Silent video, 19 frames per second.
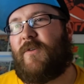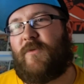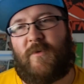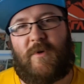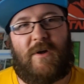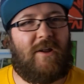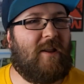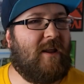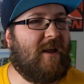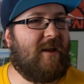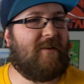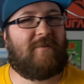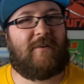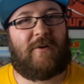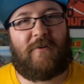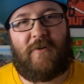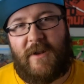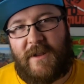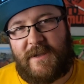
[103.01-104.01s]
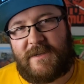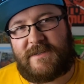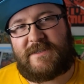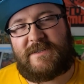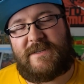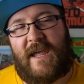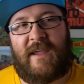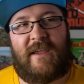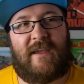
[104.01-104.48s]
Well, if the critics
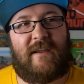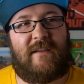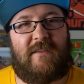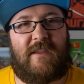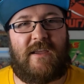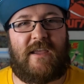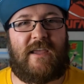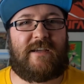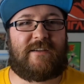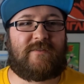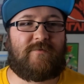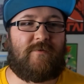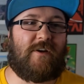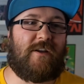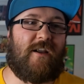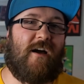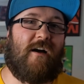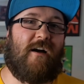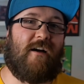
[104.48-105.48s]
tank it, then guess what?